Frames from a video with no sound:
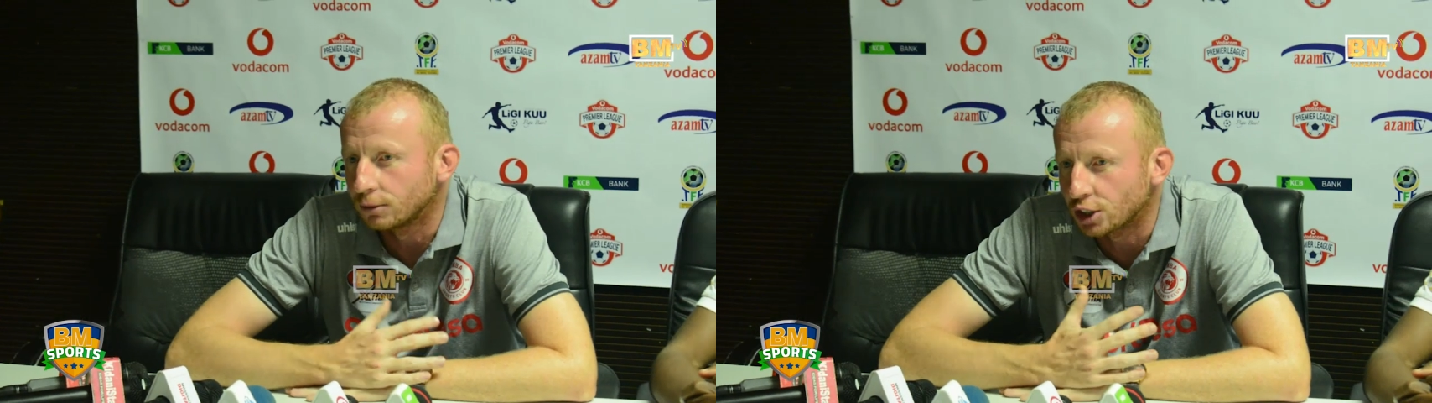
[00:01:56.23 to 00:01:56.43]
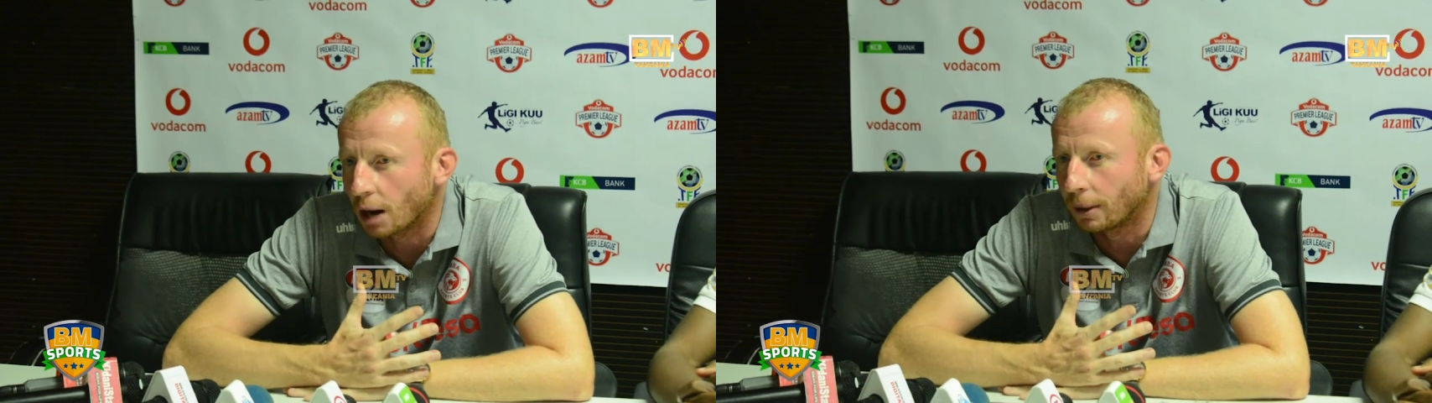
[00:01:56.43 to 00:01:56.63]

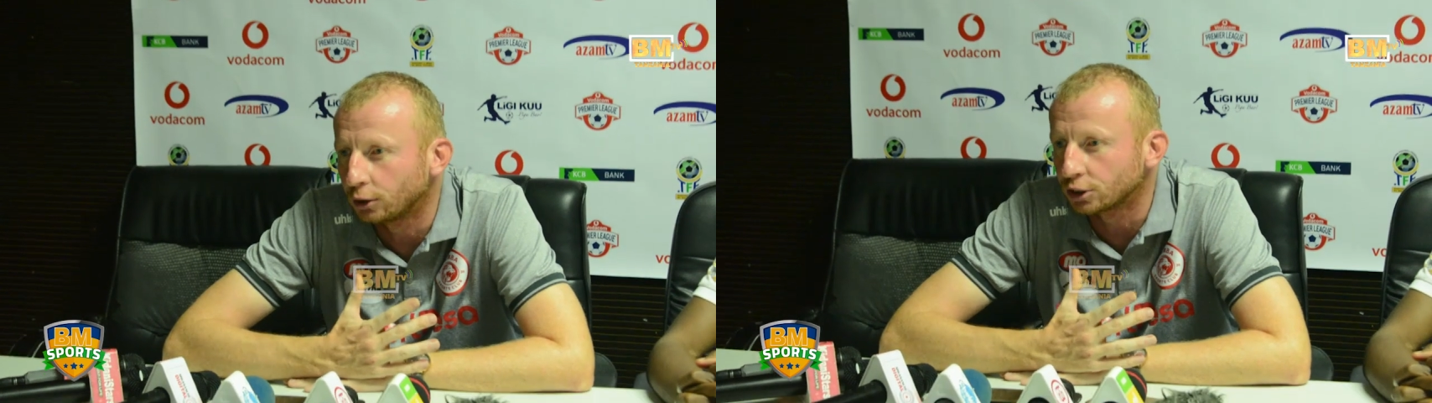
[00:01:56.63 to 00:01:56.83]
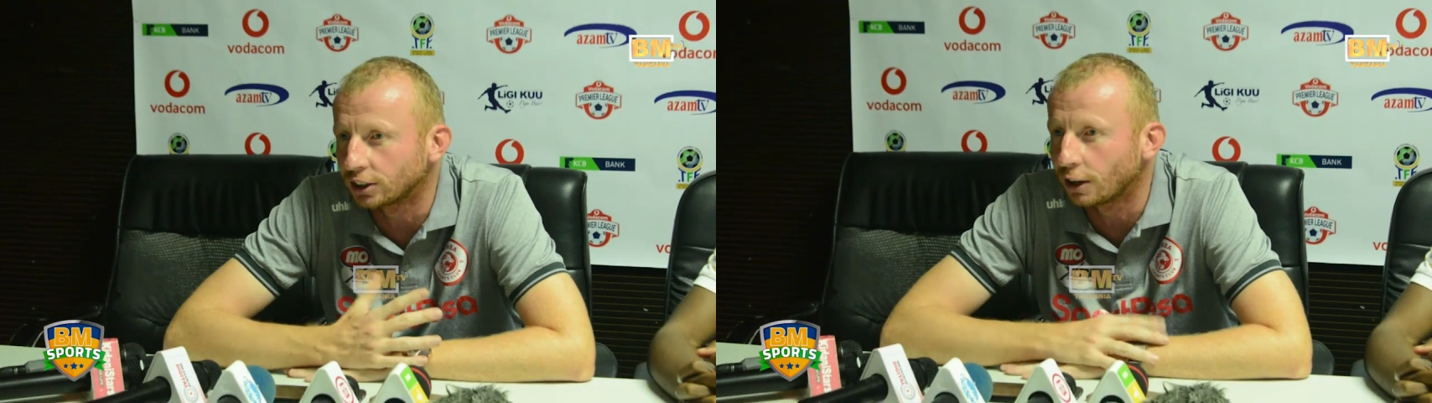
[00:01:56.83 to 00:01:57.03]
Chama
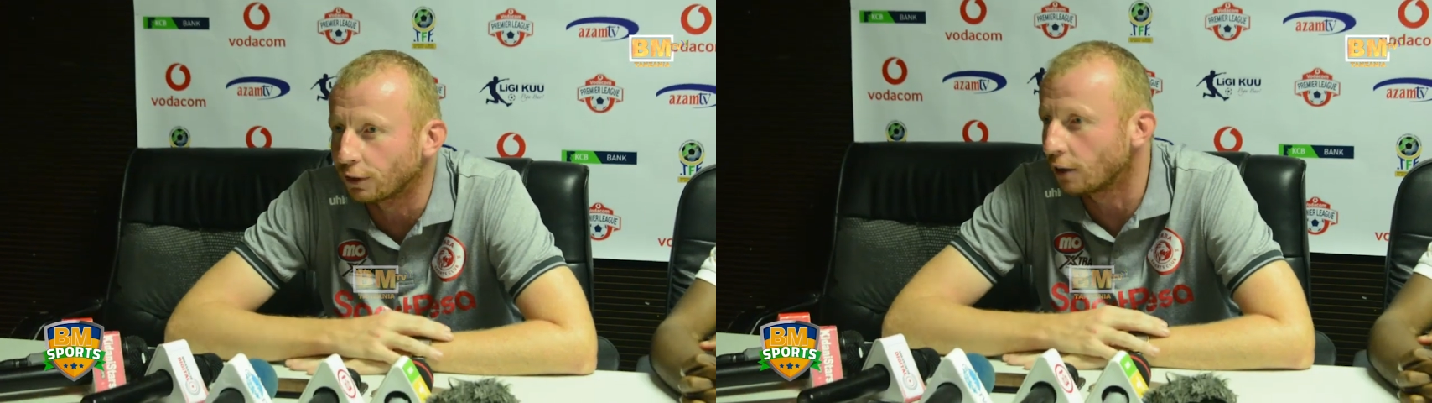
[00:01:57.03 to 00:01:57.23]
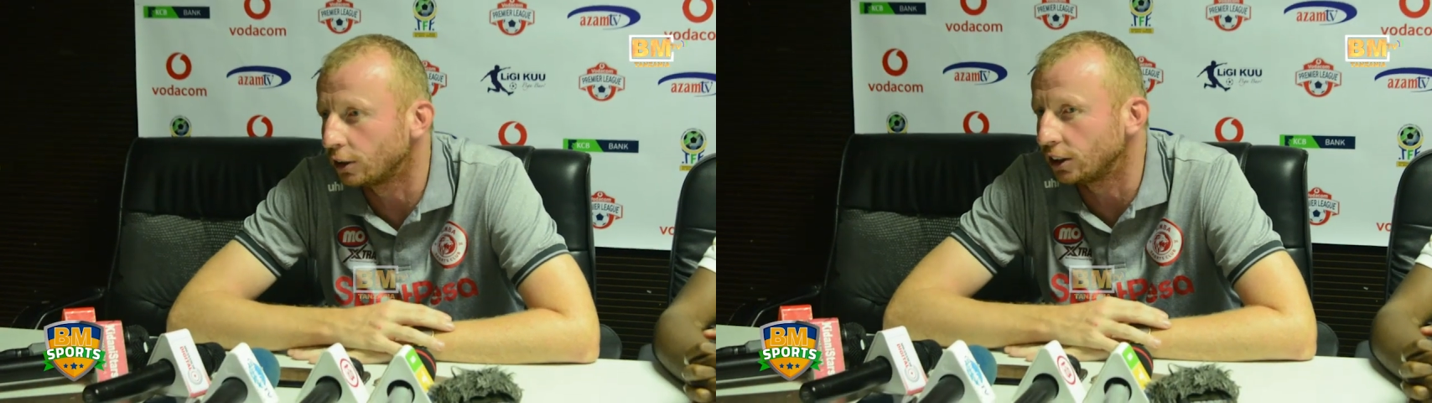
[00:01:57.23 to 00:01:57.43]
doesn't have
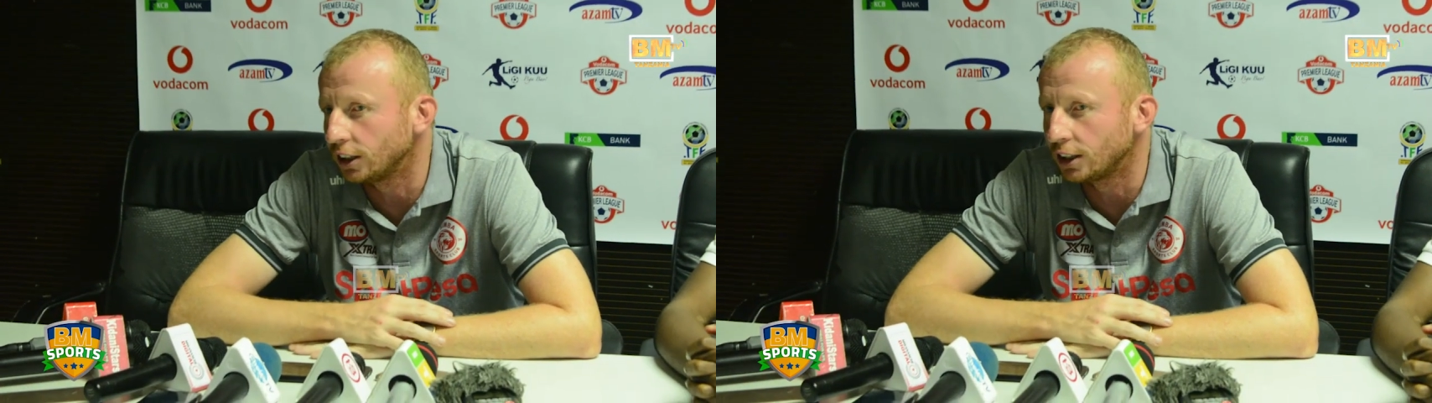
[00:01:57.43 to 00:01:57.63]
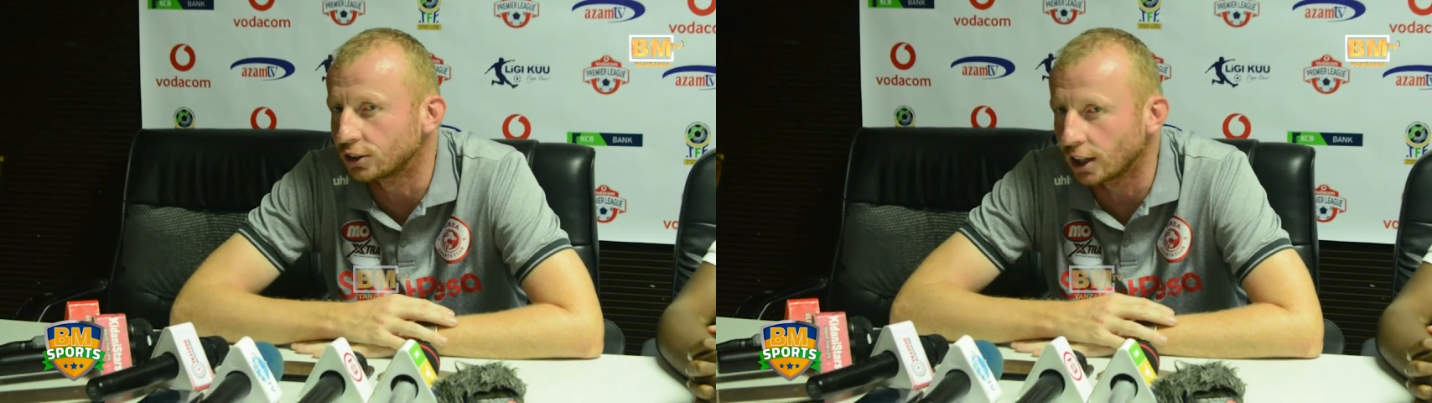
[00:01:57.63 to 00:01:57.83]
everything
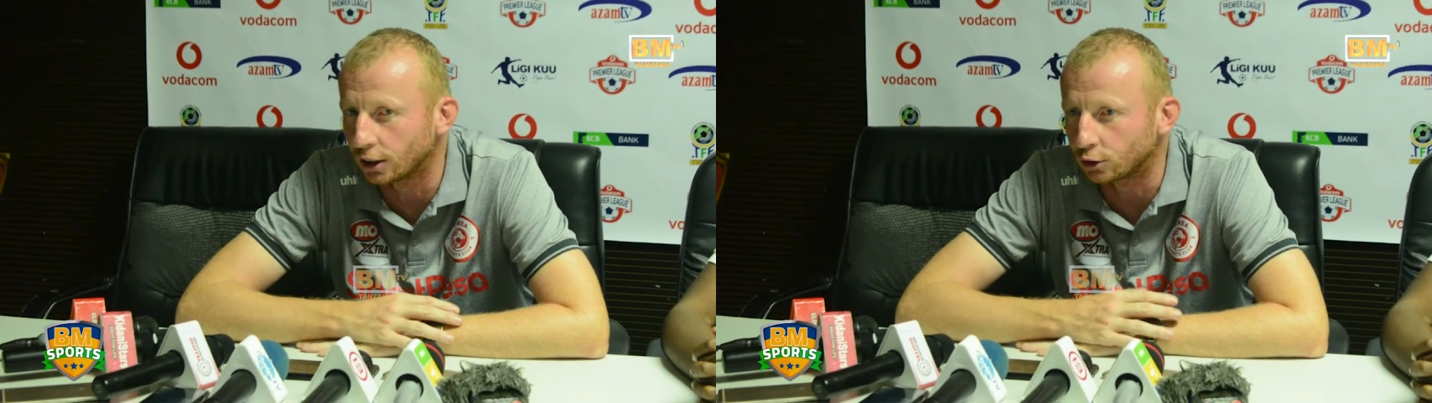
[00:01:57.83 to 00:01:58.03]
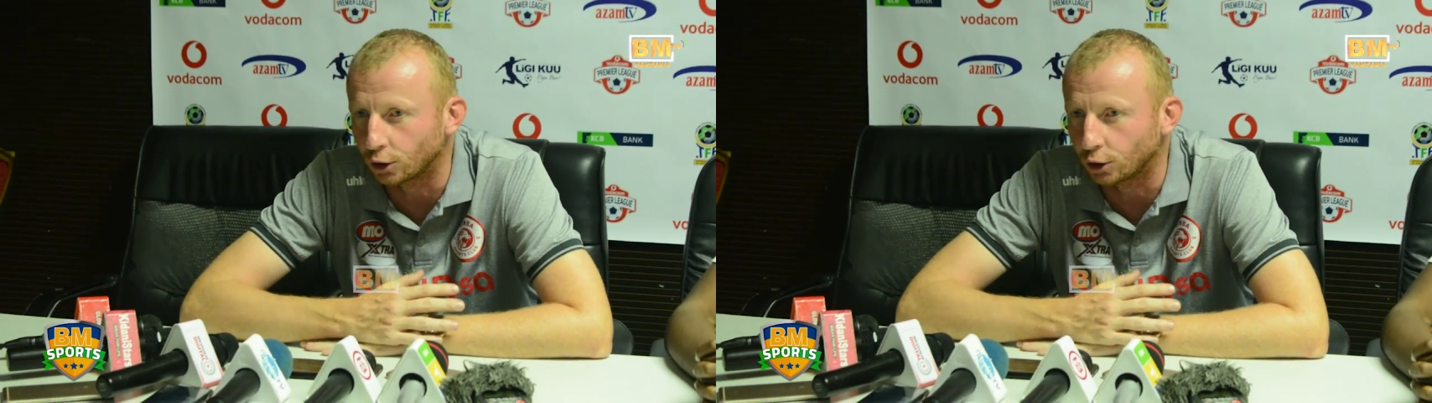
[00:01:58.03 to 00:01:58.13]
in his hand.